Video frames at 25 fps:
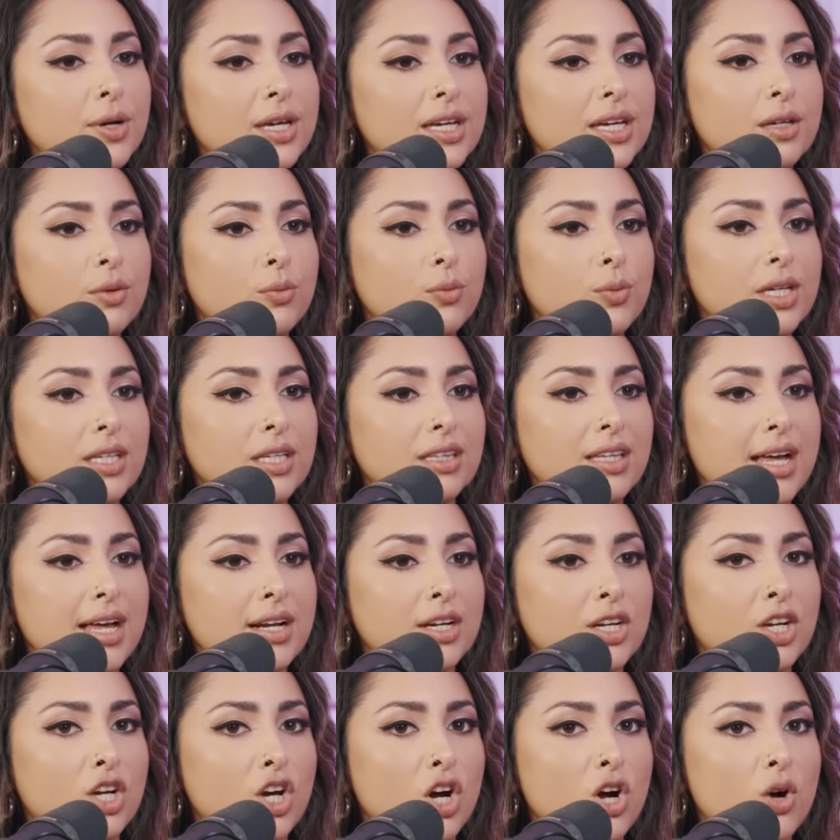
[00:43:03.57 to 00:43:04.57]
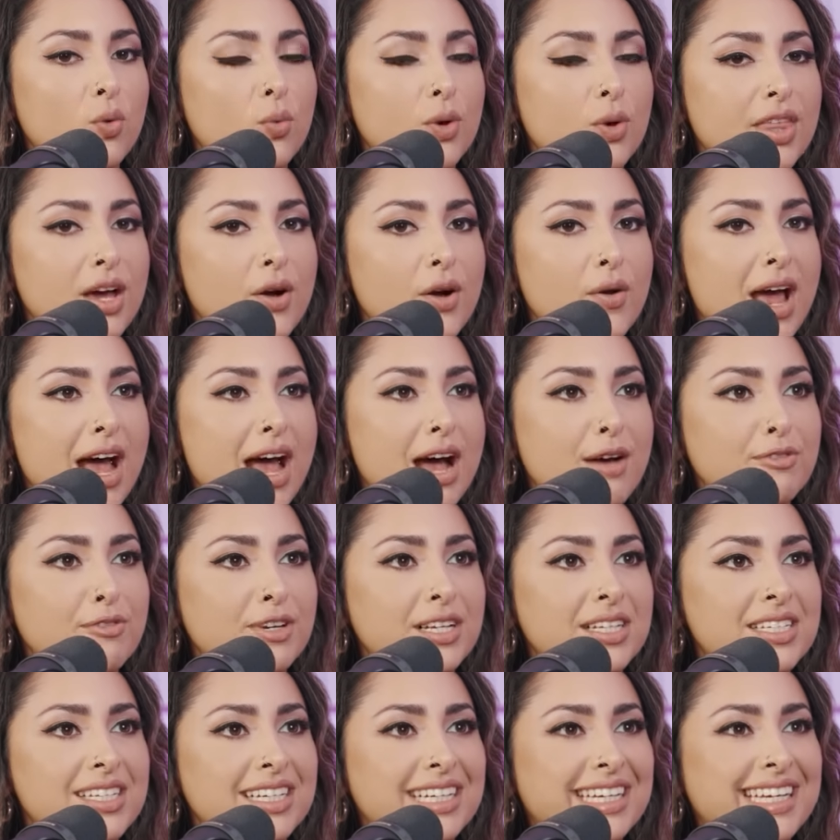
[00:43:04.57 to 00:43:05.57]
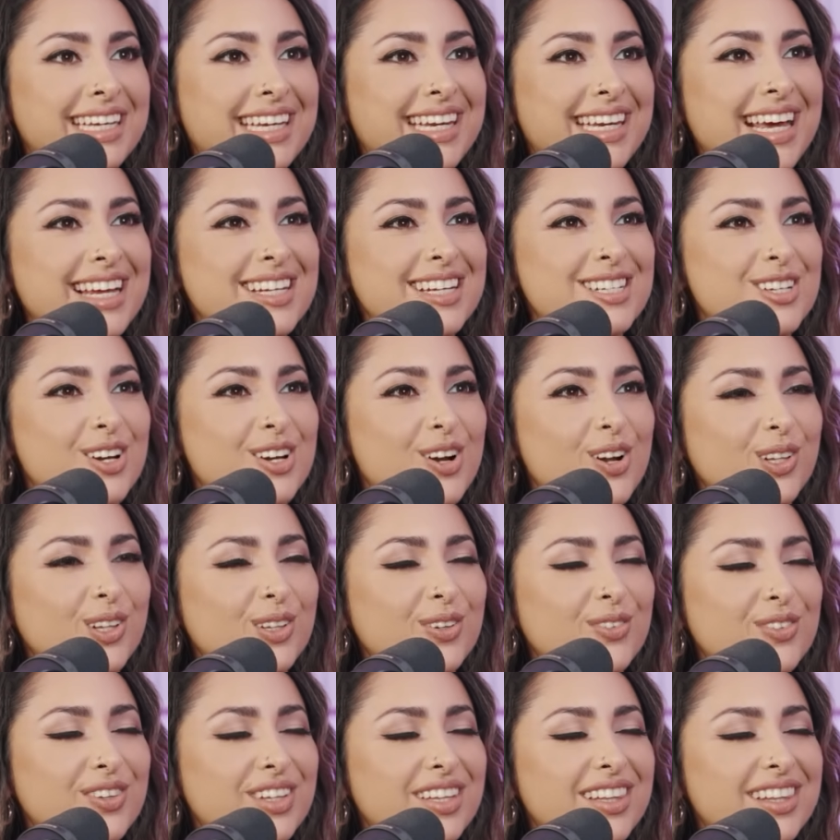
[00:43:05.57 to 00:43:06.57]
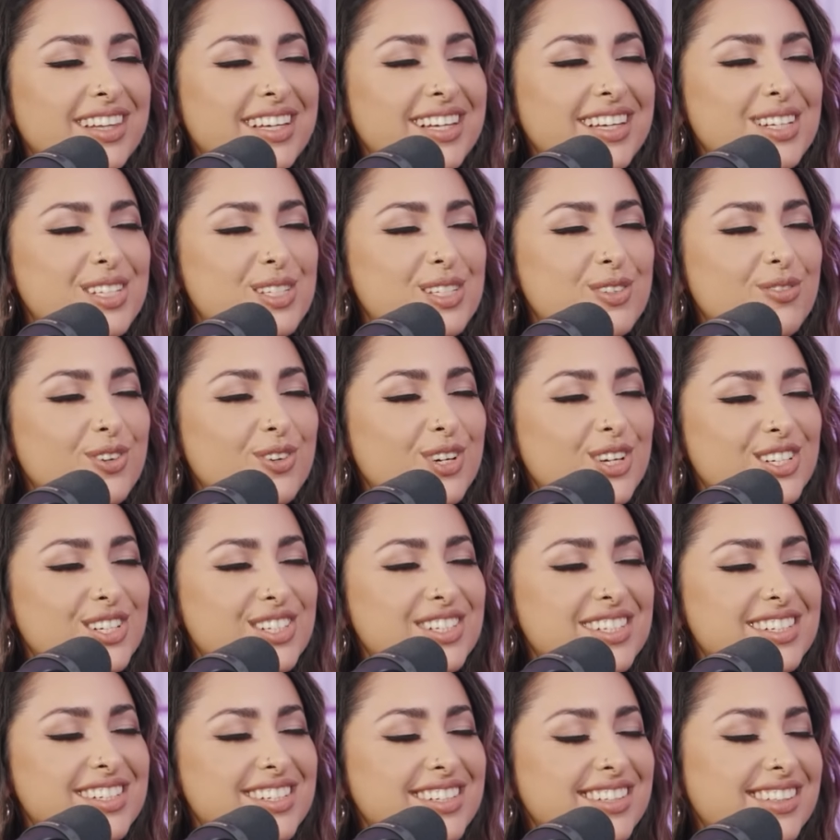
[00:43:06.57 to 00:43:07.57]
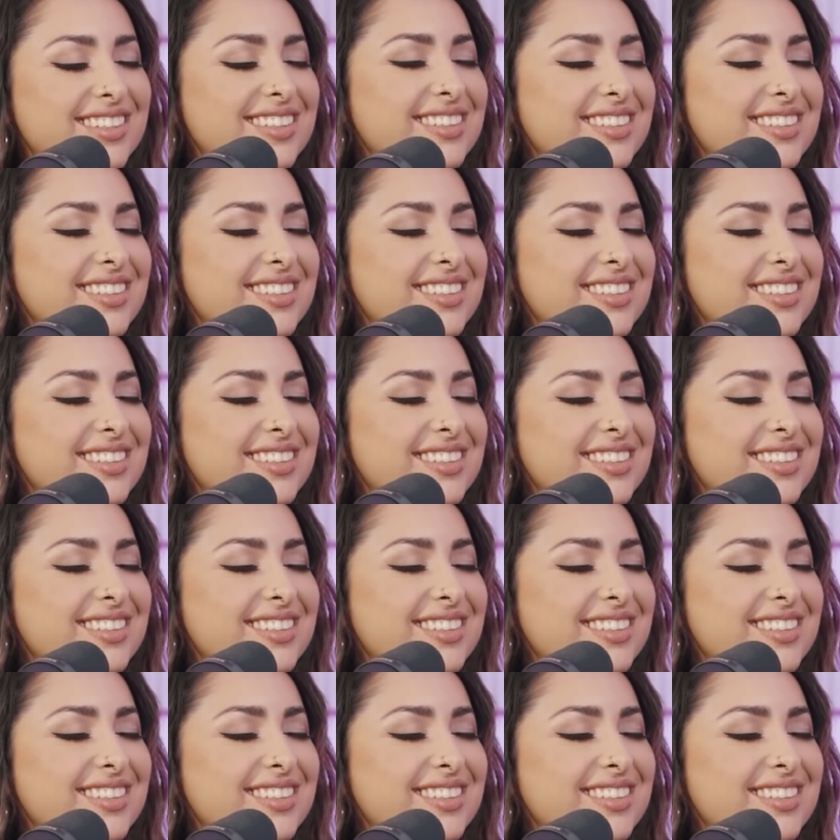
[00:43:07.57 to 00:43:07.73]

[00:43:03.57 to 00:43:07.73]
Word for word: can we let go without having to get to all of the things first?